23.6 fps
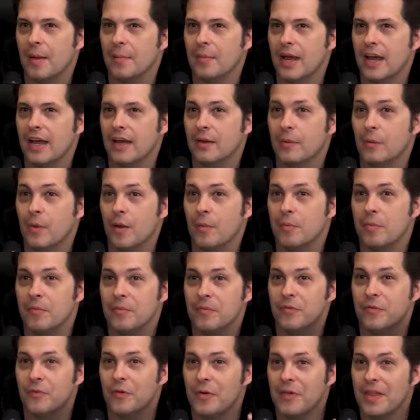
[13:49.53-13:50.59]
I'm like, well,
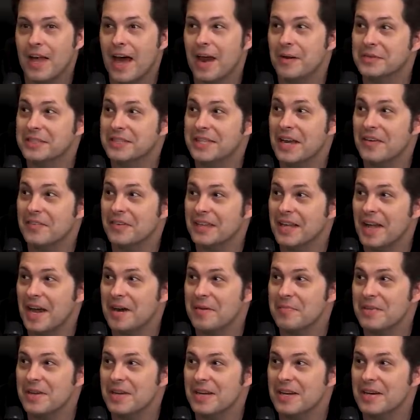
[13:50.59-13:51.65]
before that it was David
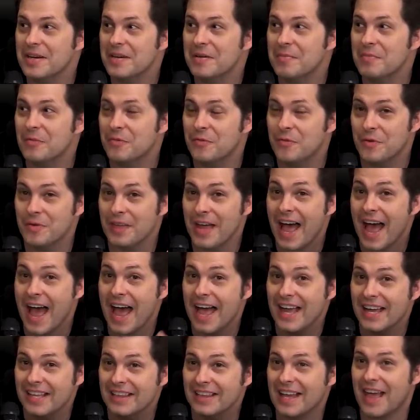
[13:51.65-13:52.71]
Letterman, and before
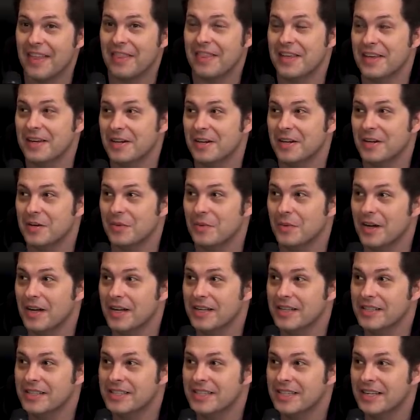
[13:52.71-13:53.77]
that in that theater
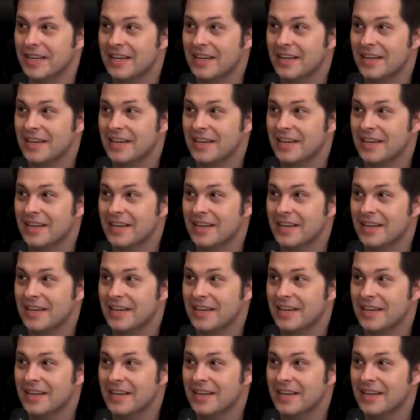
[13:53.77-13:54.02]
was